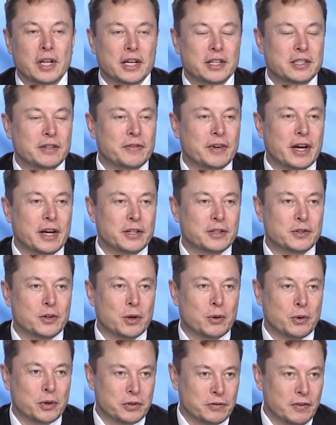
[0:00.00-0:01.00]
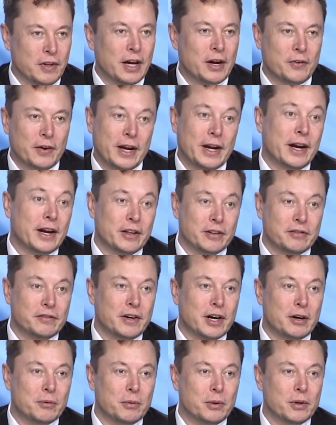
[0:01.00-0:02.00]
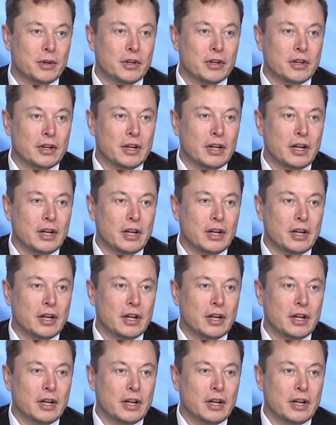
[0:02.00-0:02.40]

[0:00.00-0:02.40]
like something out of Star Wars, fly right out of the fireball.